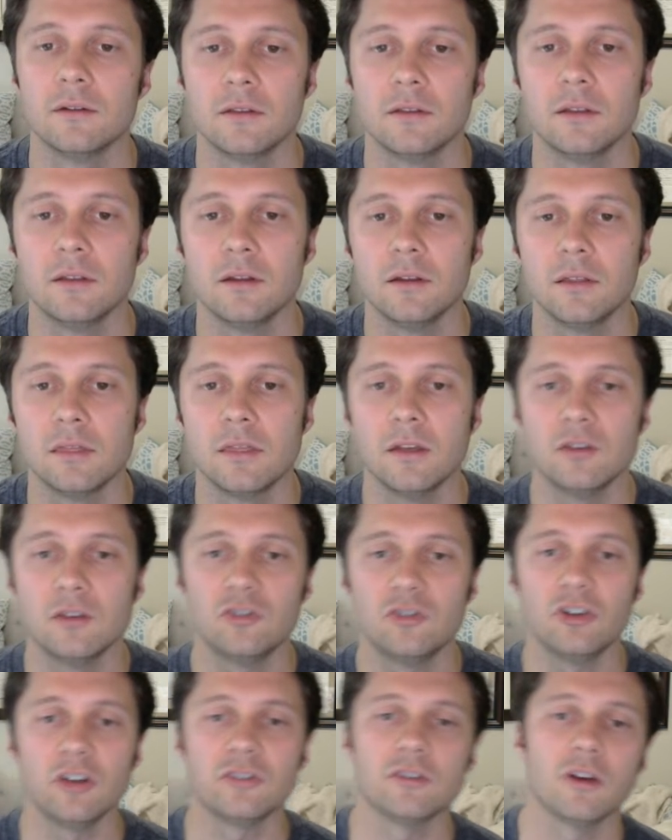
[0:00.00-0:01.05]
the
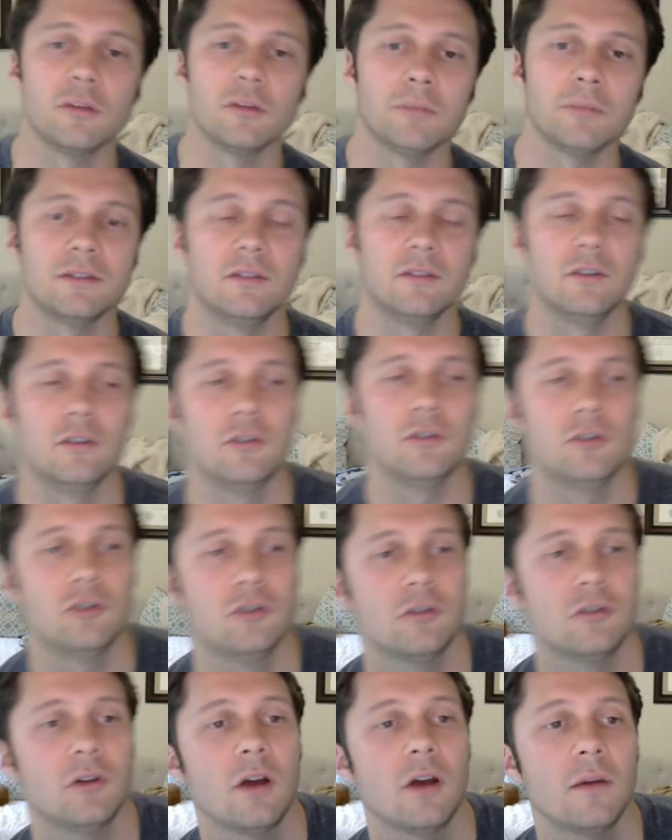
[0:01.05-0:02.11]
JSON
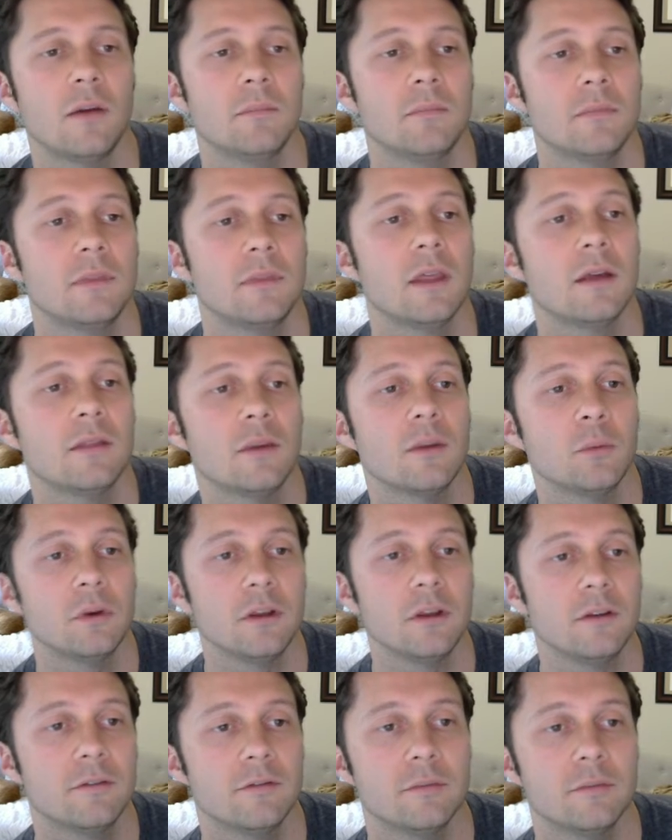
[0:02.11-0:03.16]
message that
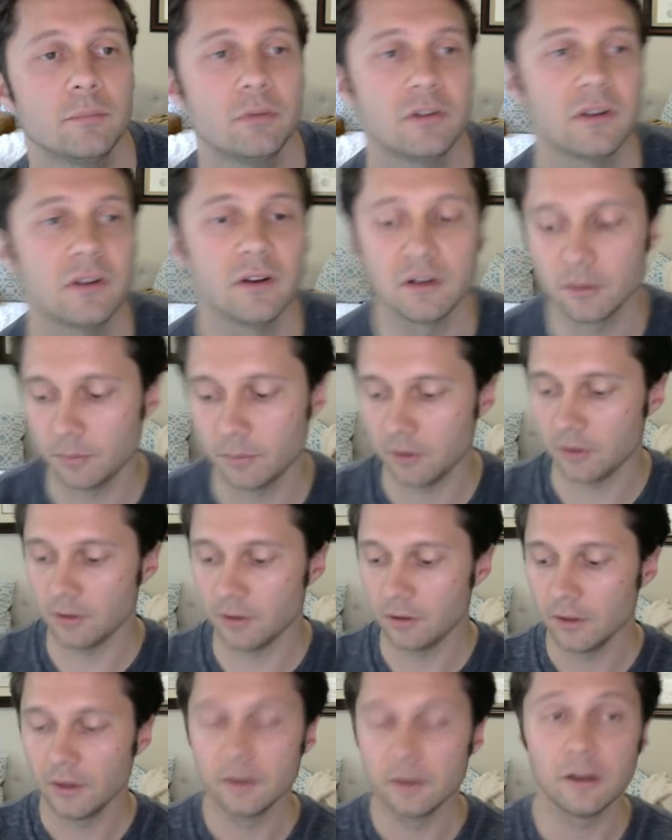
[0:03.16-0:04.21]
we presented up here.
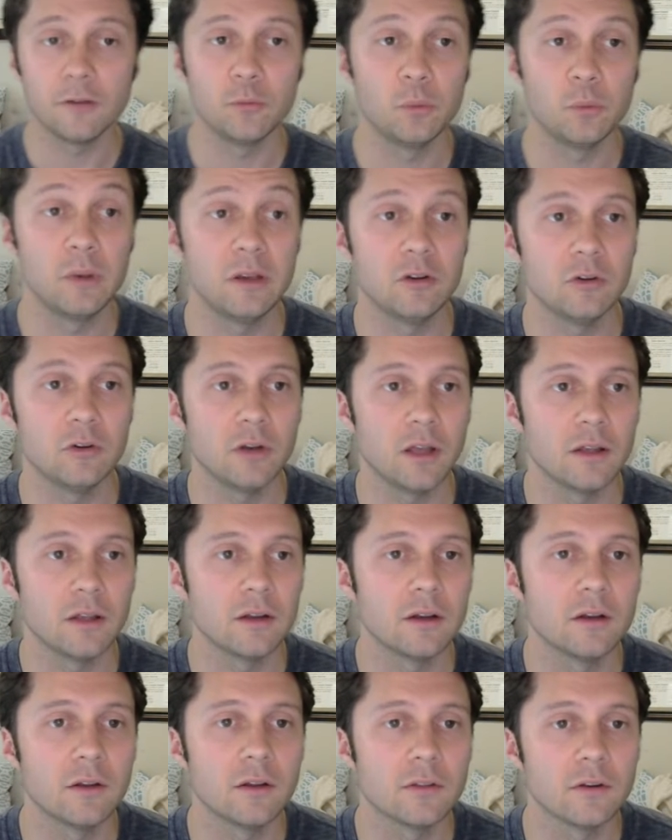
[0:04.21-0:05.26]
Now, if we create
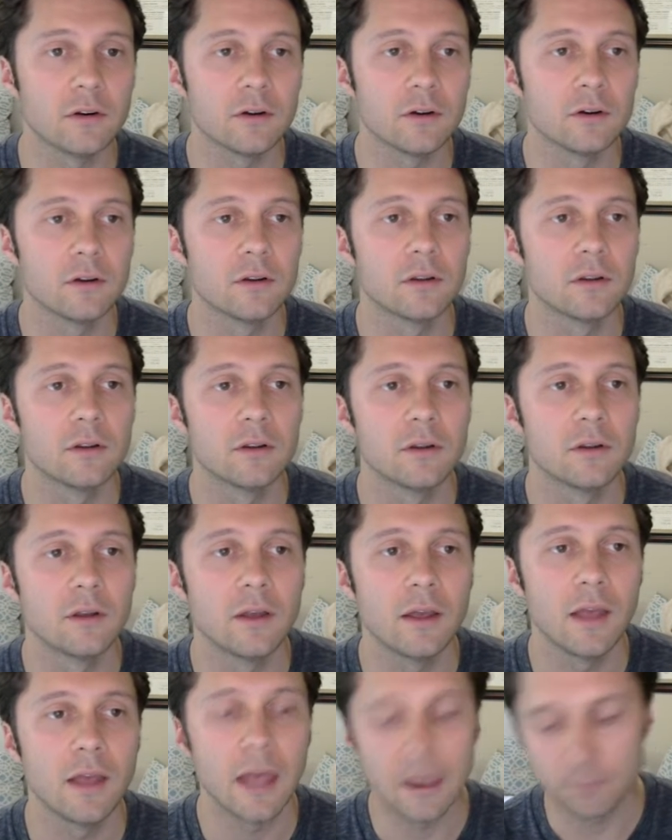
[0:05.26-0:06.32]
another
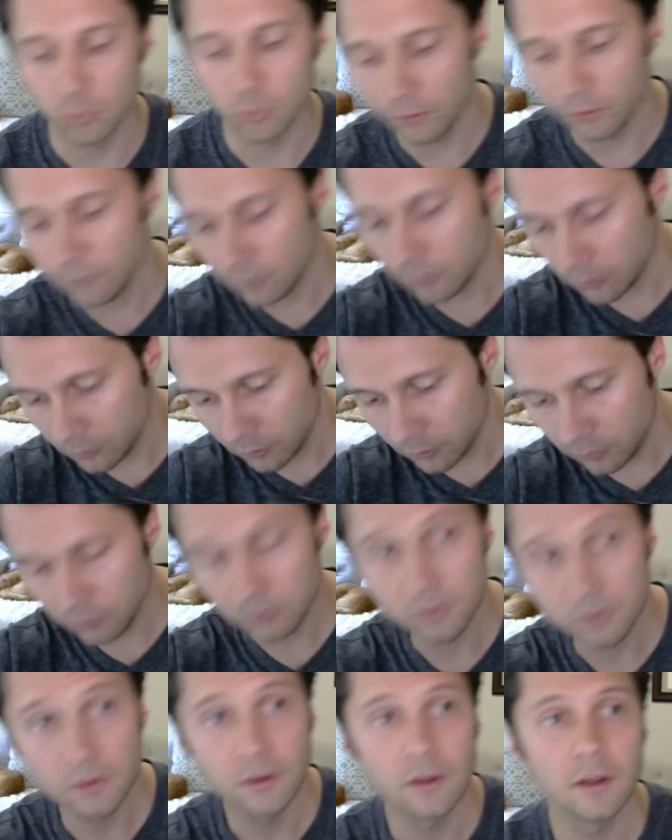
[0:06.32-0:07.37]
endpoint for the root
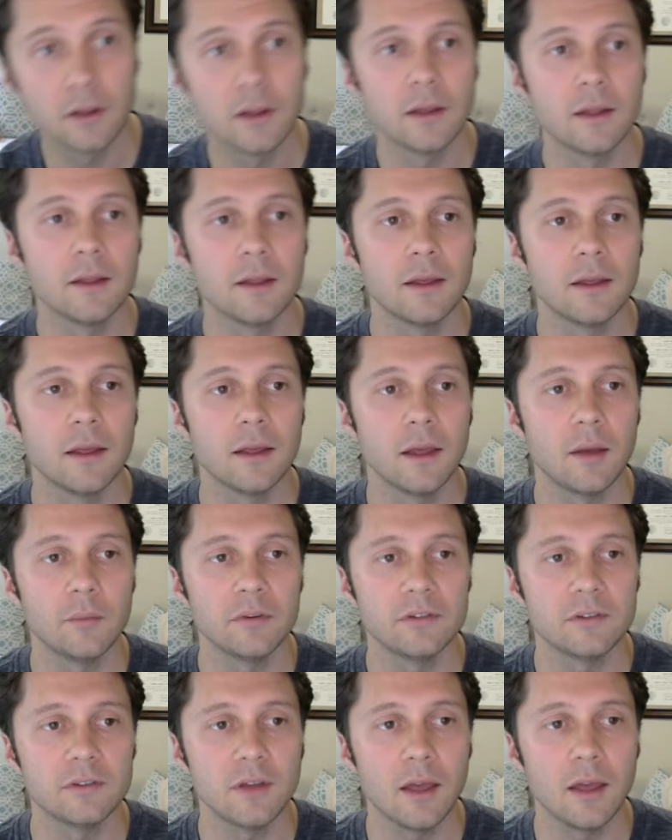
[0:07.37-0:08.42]
and we
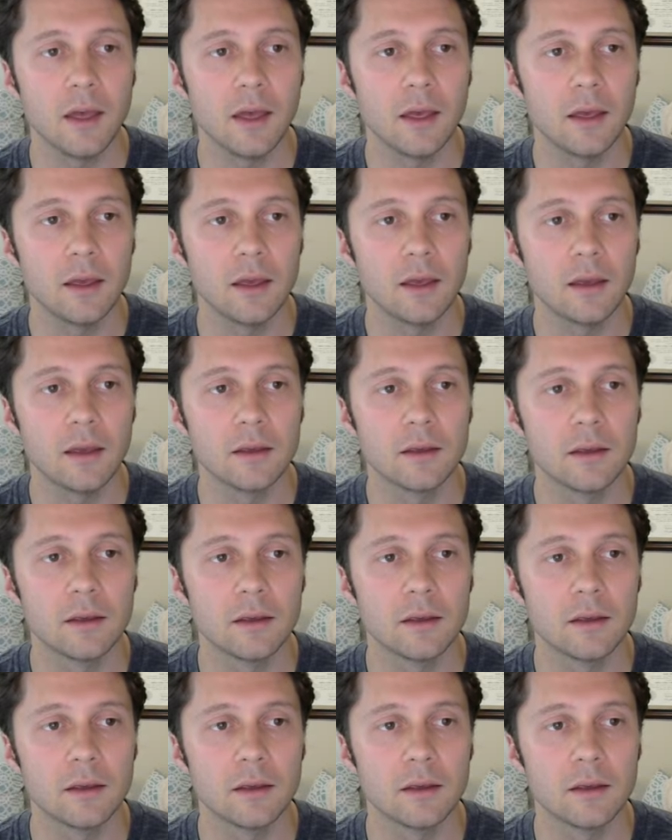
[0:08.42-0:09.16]
say